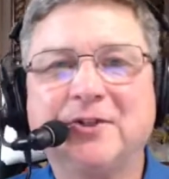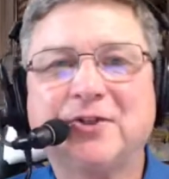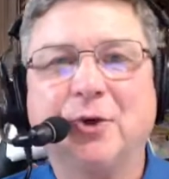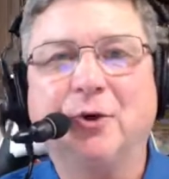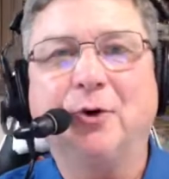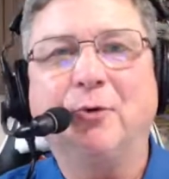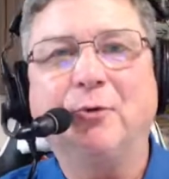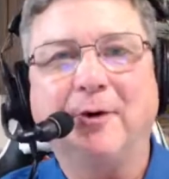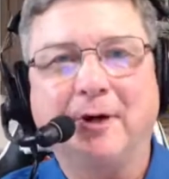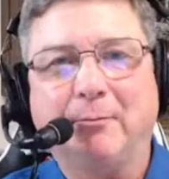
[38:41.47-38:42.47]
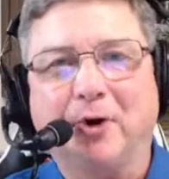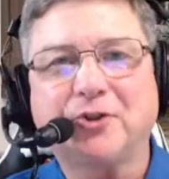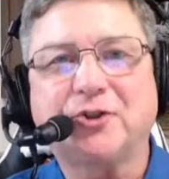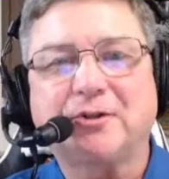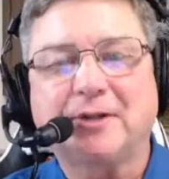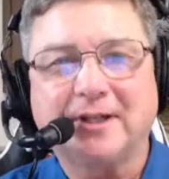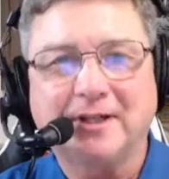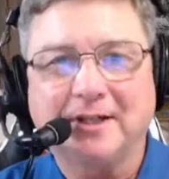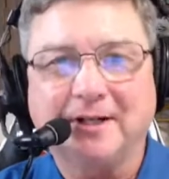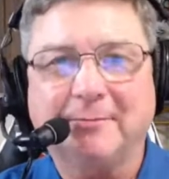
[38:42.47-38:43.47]
So, March,
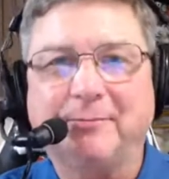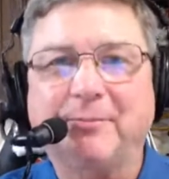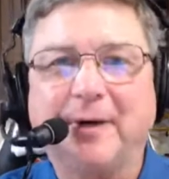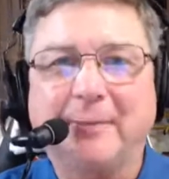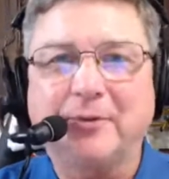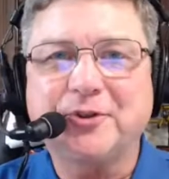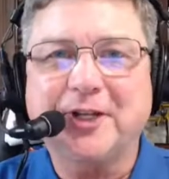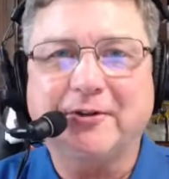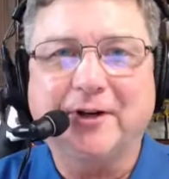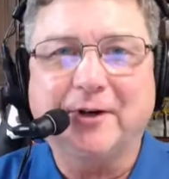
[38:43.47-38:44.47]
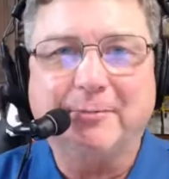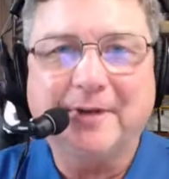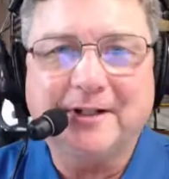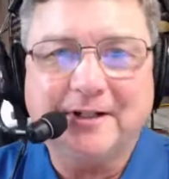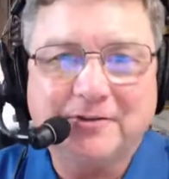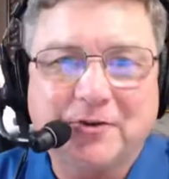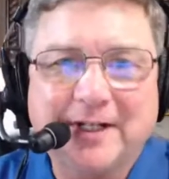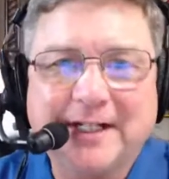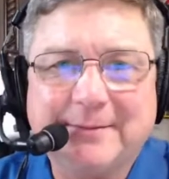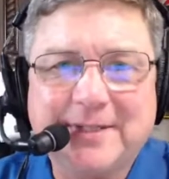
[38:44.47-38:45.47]
I appreciate your help
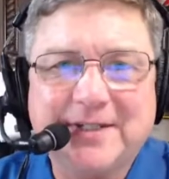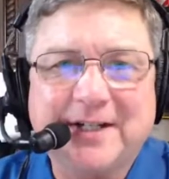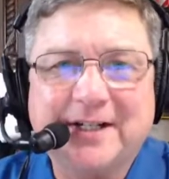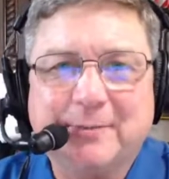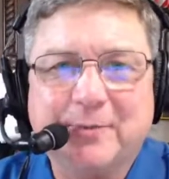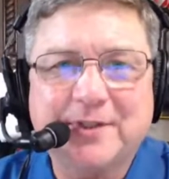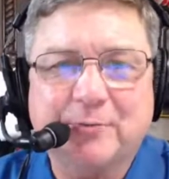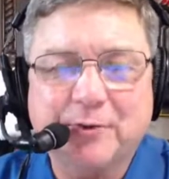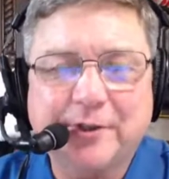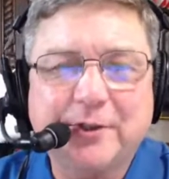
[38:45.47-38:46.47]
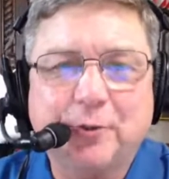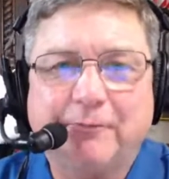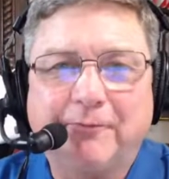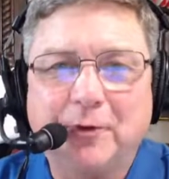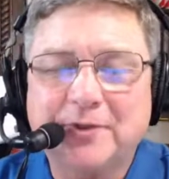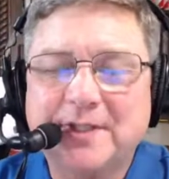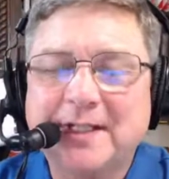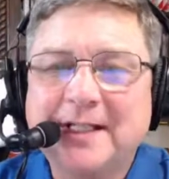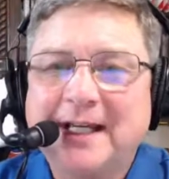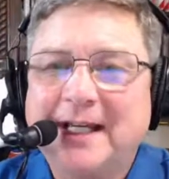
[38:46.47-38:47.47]
trying to get me signed up with some really cool folks.
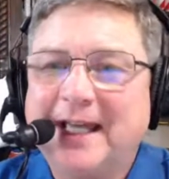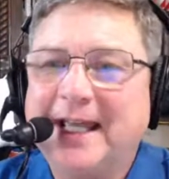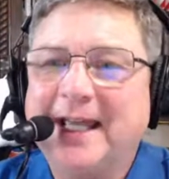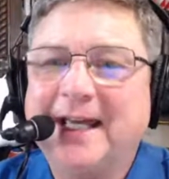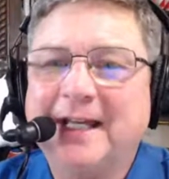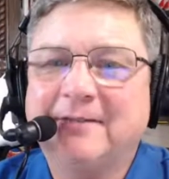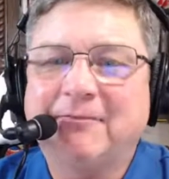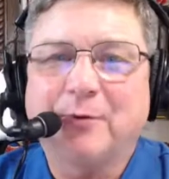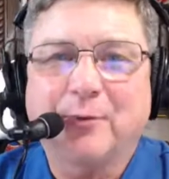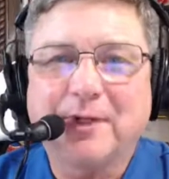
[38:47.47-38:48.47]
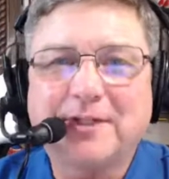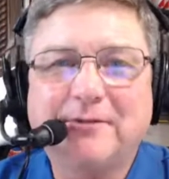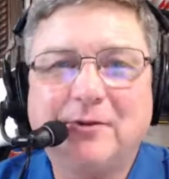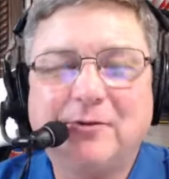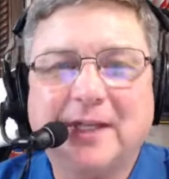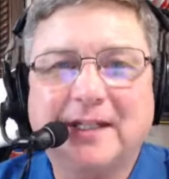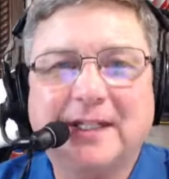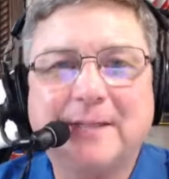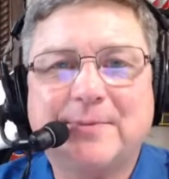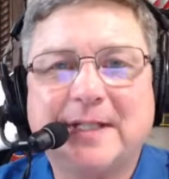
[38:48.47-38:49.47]
And for the rest of you that
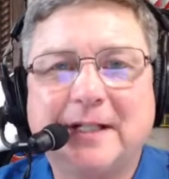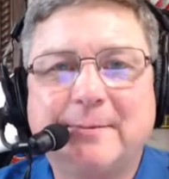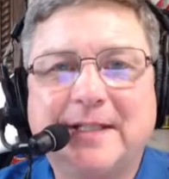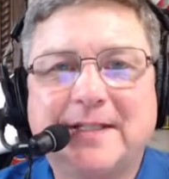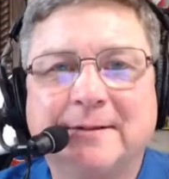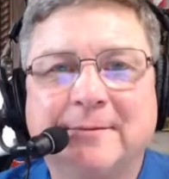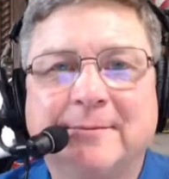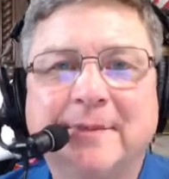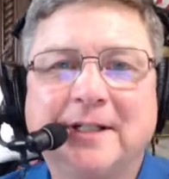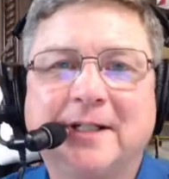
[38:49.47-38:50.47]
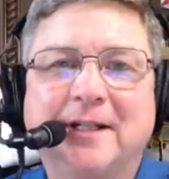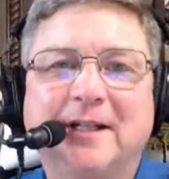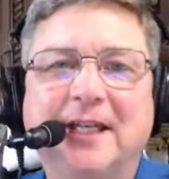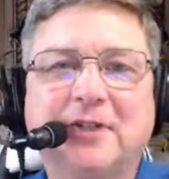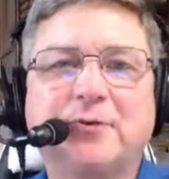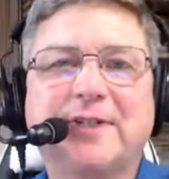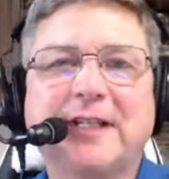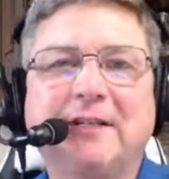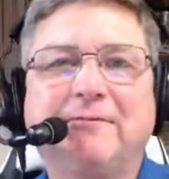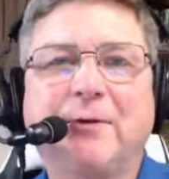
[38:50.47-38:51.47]
keep sending me some
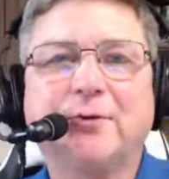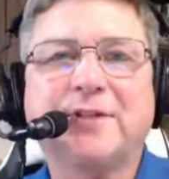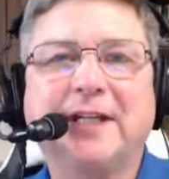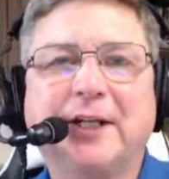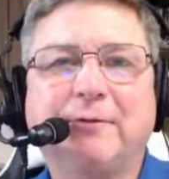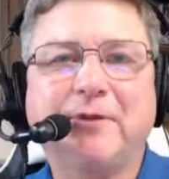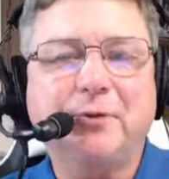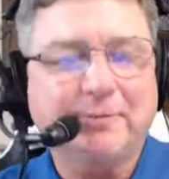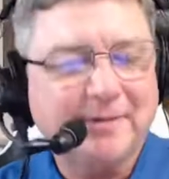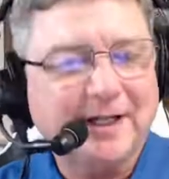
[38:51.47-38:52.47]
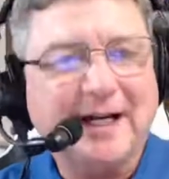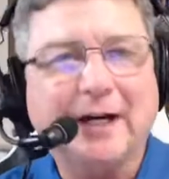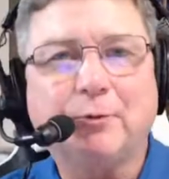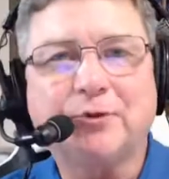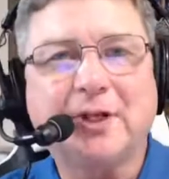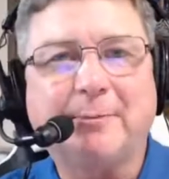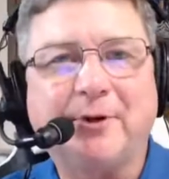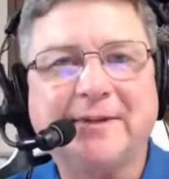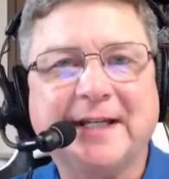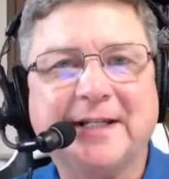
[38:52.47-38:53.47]
interesting folks to interview, I will jump
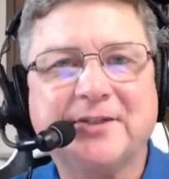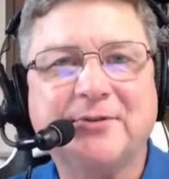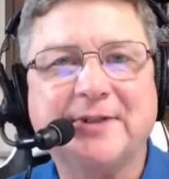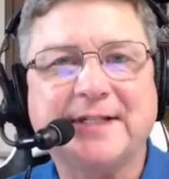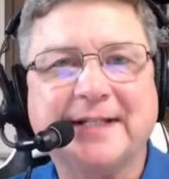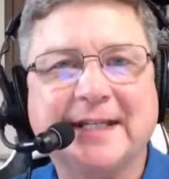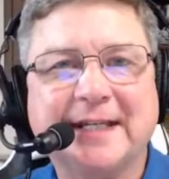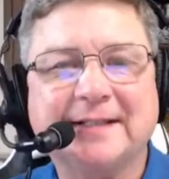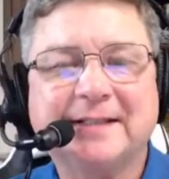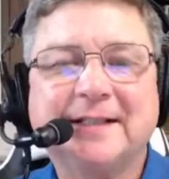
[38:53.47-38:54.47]
on that as soon as I can.